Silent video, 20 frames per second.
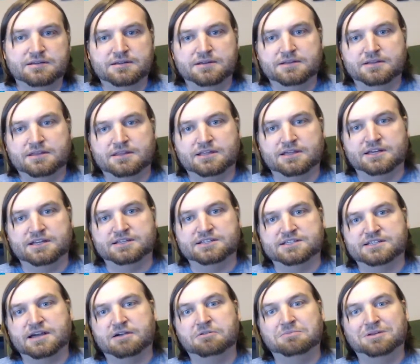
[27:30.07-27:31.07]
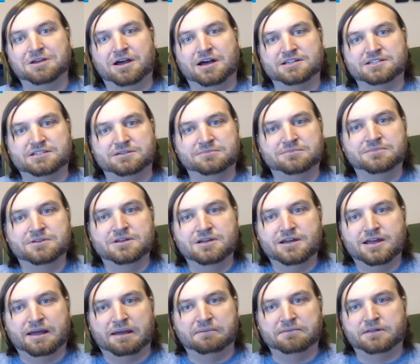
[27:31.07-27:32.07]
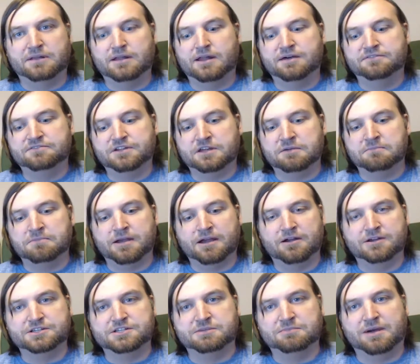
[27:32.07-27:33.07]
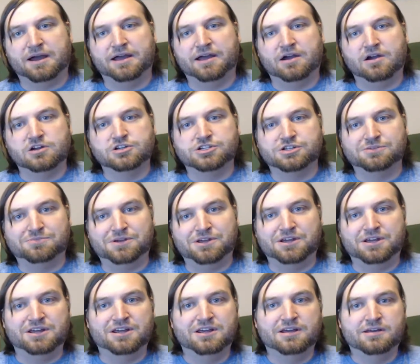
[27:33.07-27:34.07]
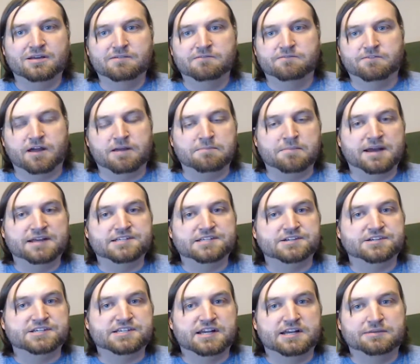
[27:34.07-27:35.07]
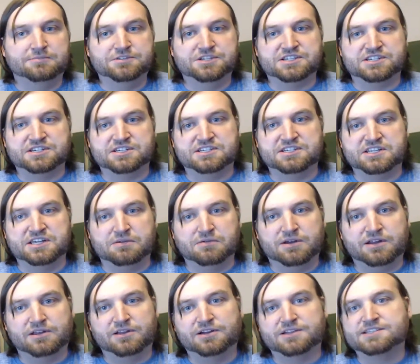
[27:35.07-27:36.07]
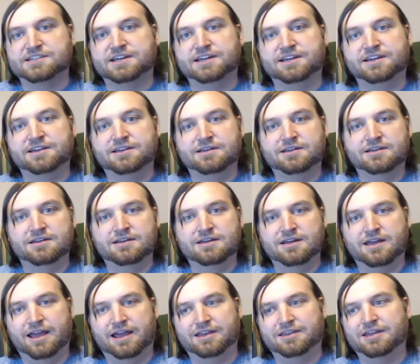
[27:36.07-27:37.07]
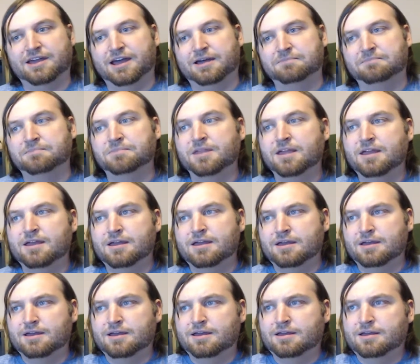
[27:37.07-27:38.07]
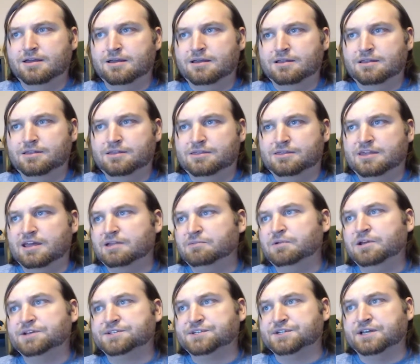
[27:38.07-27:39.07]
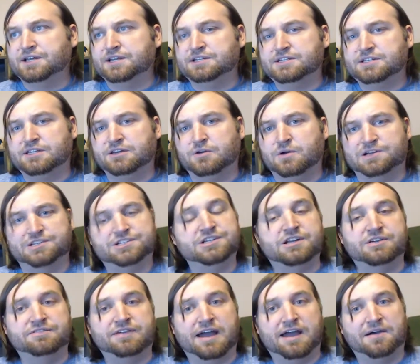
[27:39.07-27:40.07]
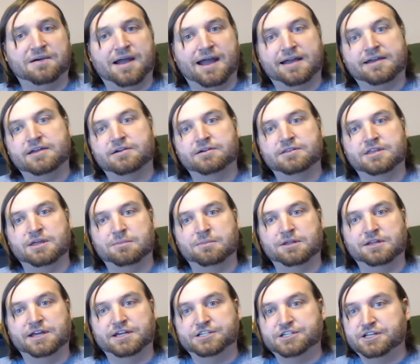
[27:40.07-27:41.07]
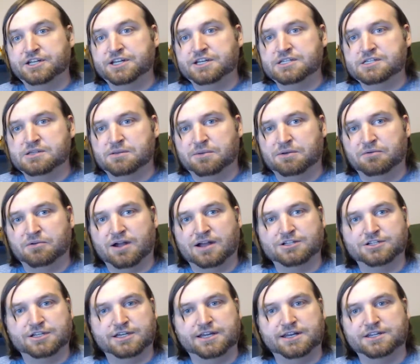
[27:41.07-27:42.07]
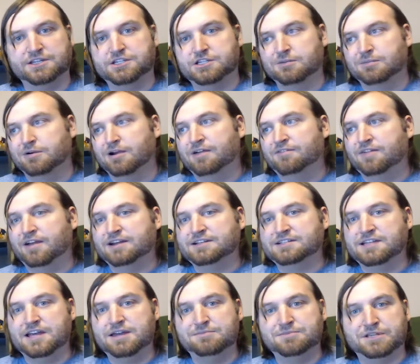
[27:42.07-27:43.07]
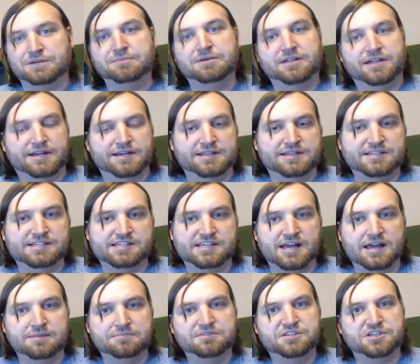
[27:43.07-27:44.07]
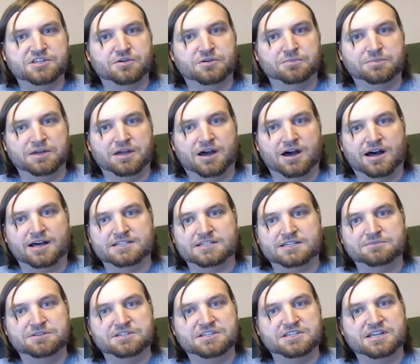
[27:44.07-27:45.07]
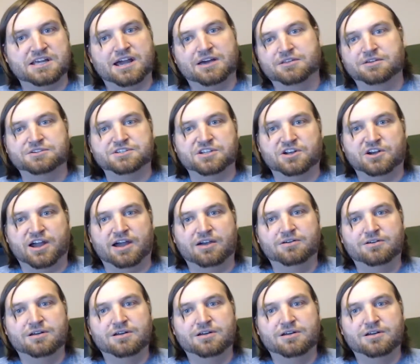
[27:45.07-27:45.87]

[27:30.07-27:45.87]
because that would be awesome. I would love to compare it to my RGB FrameMeister setup just to see what it looks like. And then we also get into the question of how accurate the emulation is. I mean, we're actually getting Super FX games emulated this time, so it'll be awesome to see how those turn out.